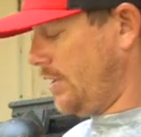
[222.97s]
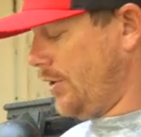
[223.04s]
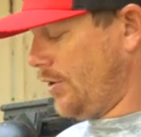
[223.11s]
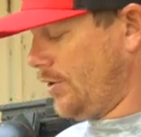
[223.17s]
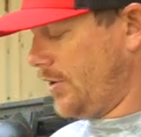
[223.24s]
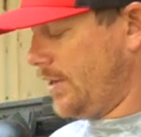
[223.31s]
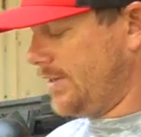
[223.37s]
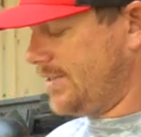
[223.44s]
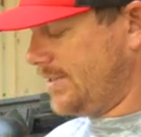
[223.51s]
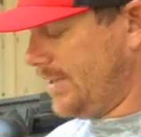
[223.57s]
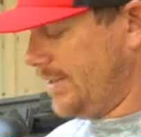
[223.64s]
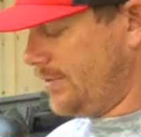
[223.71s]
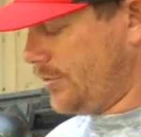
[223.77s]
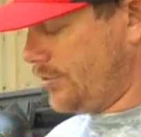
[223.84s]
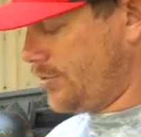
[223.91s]
you're going to
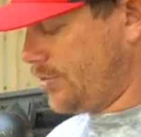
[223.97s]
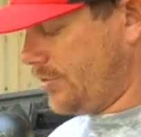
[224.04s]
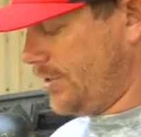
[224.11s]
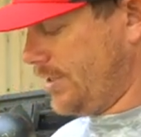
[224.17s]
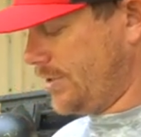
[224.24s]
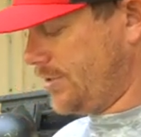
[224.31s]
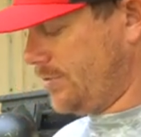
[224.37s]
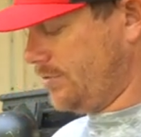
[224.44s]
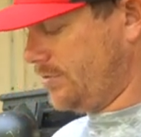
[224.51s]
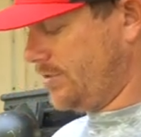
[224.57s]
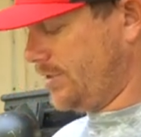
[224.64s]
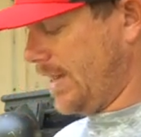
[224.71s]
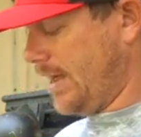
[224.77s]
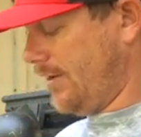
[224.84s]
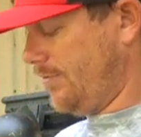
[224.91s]
see the traditional
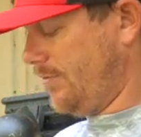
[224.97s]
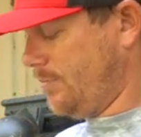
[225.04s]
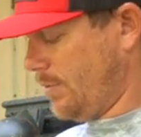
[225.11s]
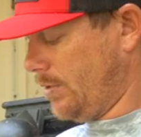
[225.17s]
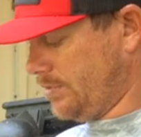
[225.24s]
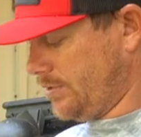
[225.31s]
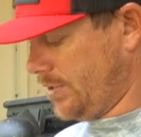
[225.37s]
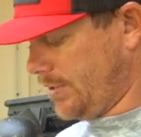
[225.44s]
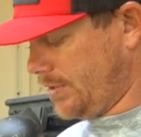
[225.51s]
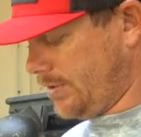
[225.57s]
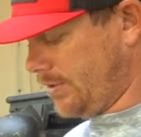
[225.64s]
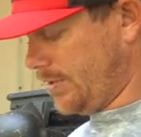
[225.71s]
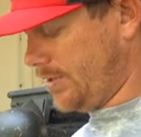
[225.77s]
style football jig. You're